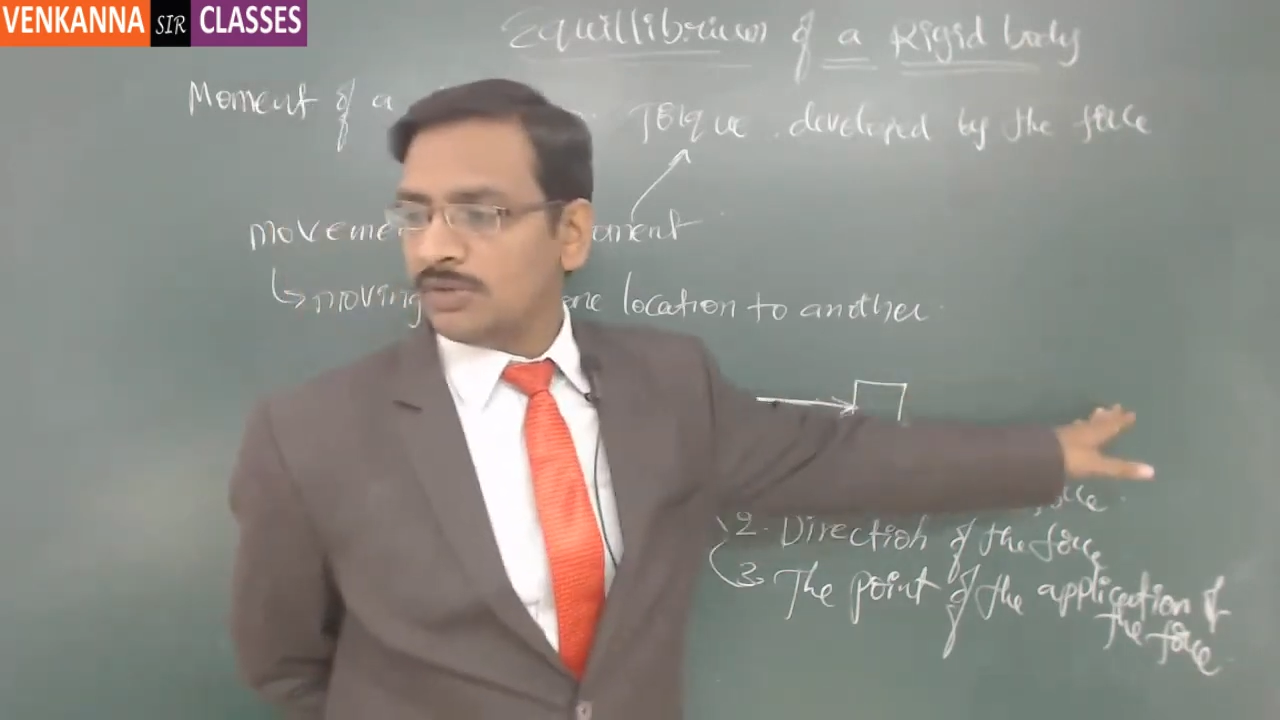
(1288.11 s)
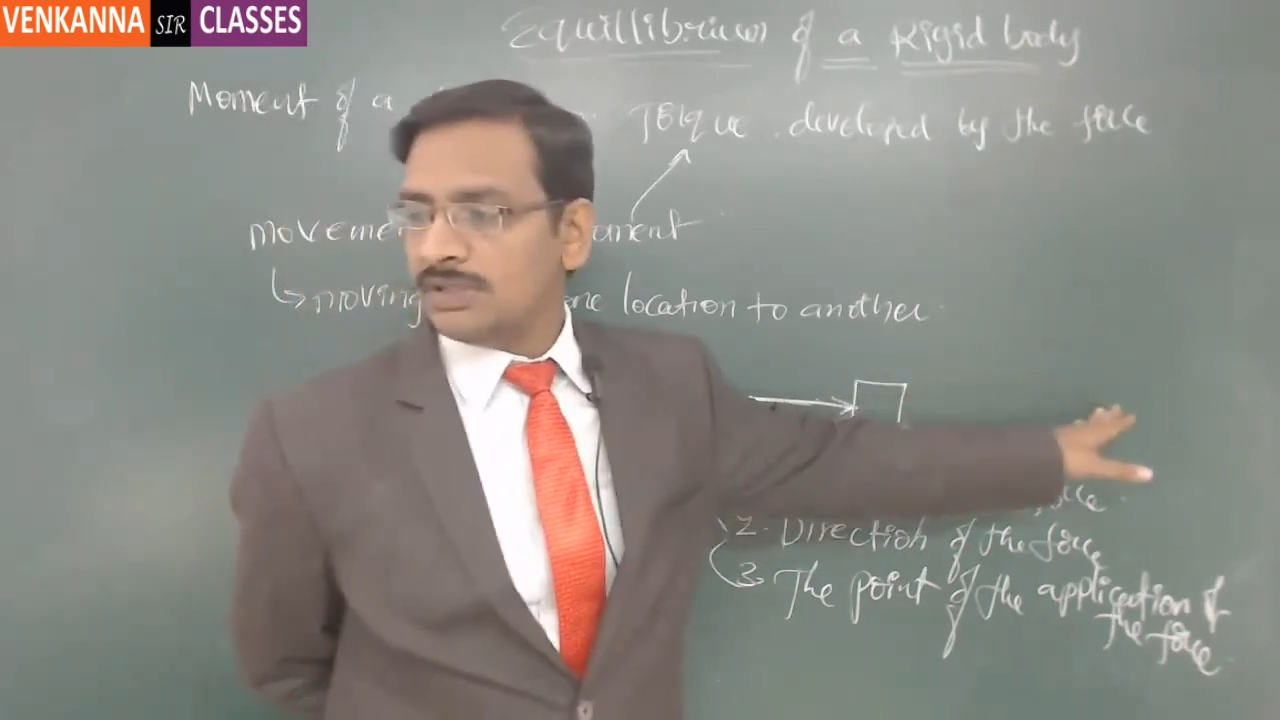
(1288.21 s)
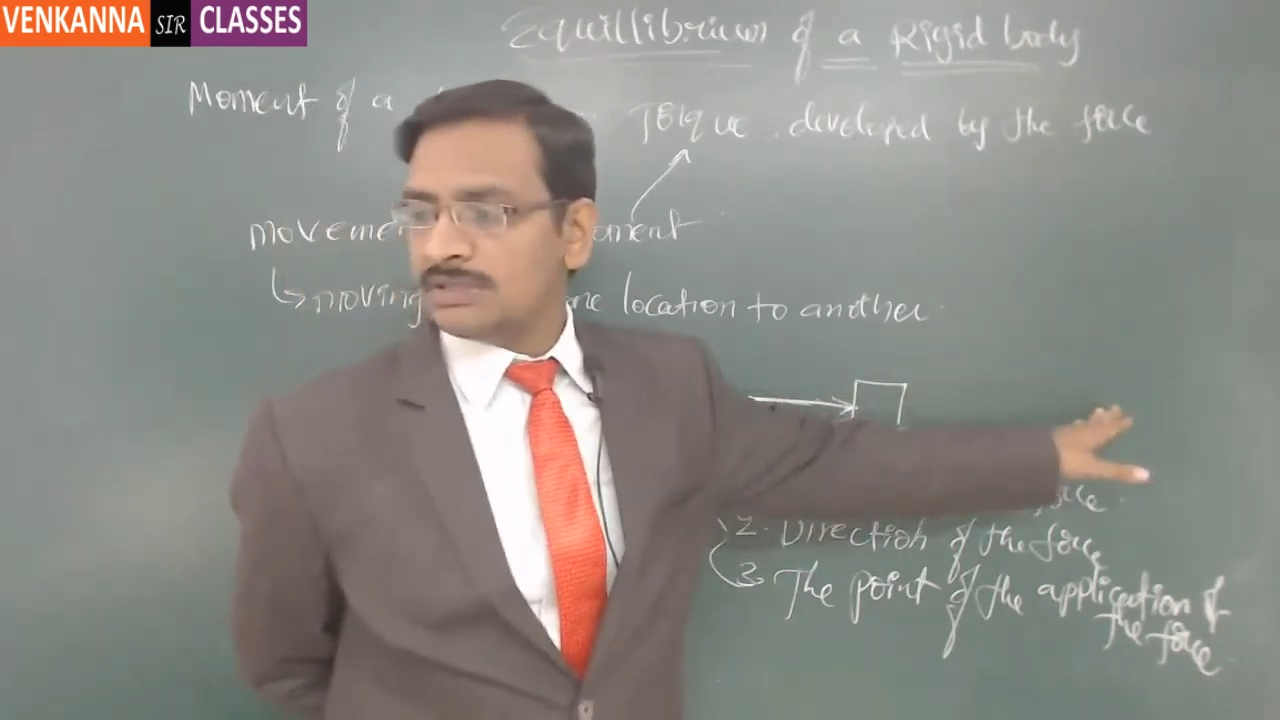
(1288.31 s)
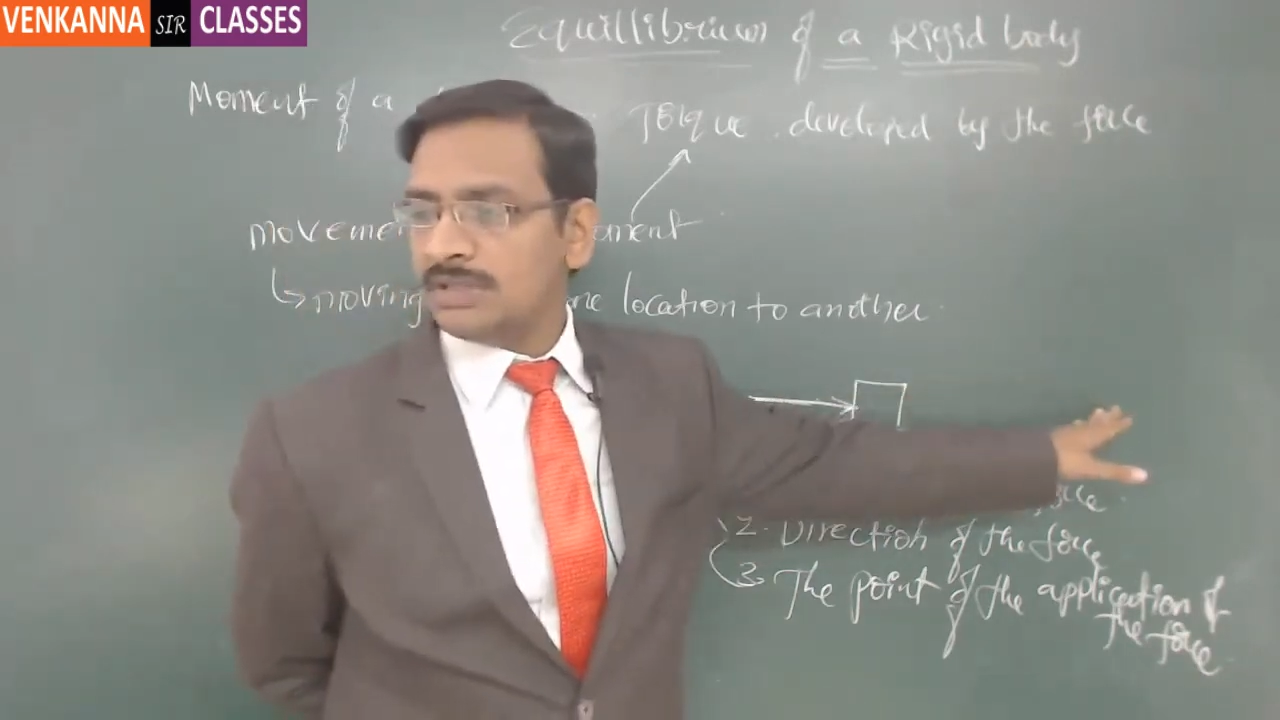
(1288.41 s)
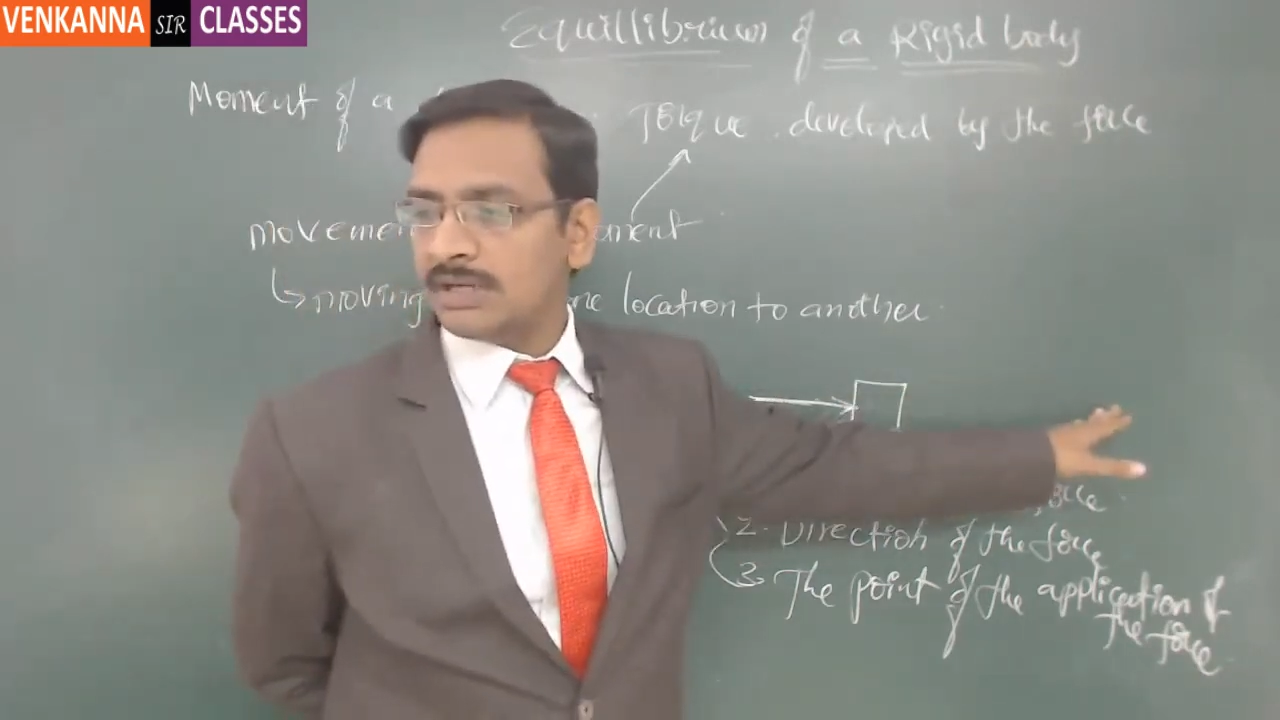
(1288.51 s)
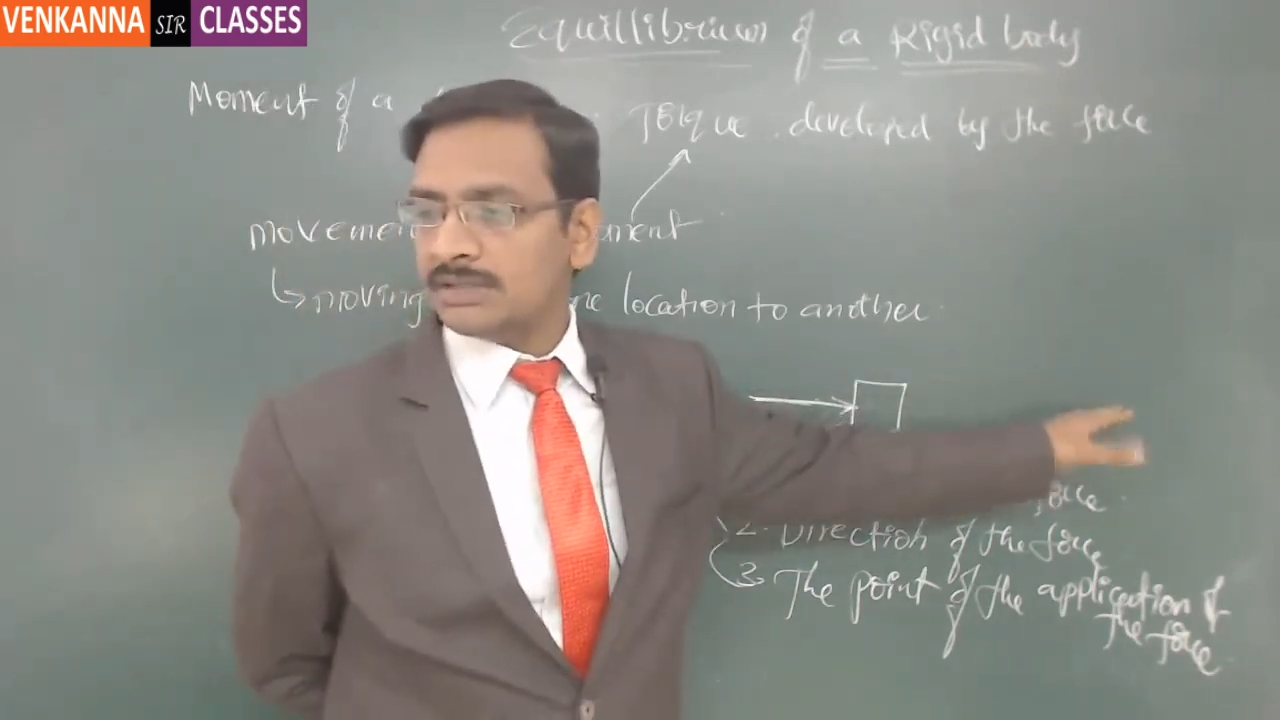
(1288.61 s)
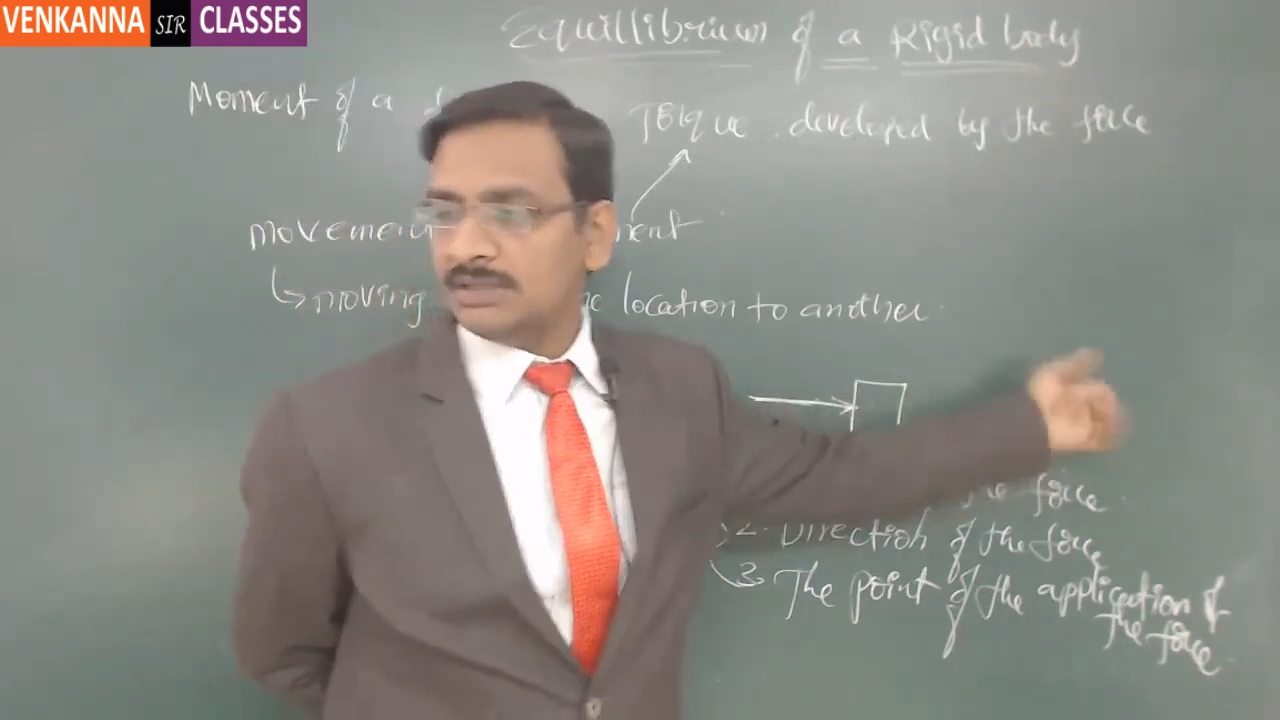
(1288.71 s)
in this direction.